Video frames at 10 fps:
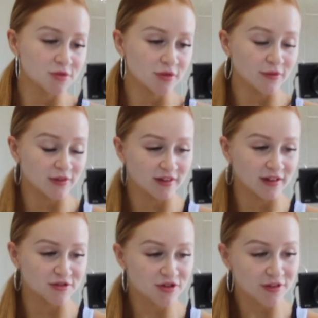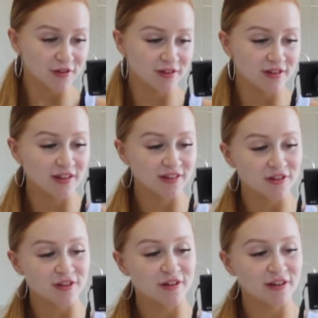obviously try those things
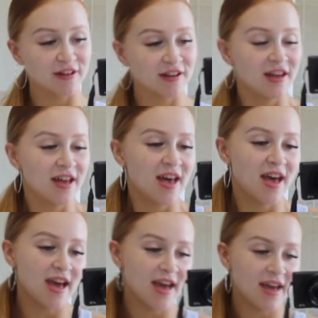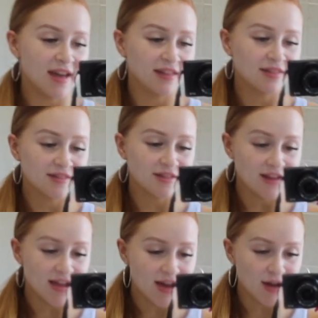on, and
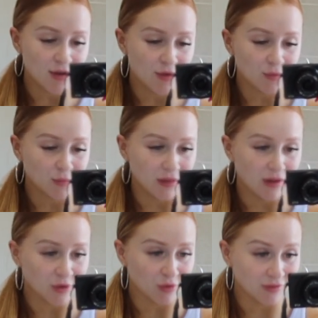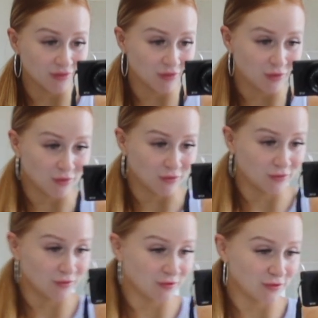now we are going to
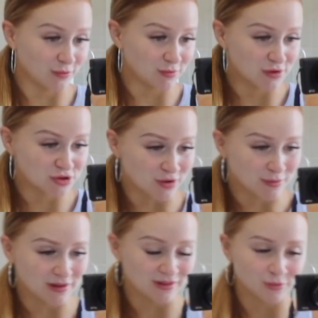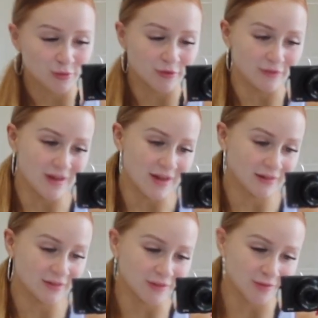go do a bit of shopping, just walk around,
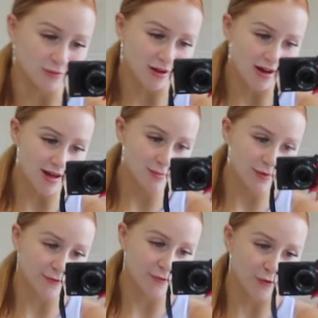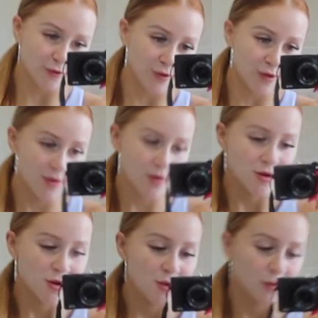kill some time before
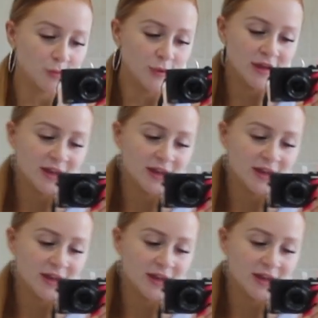we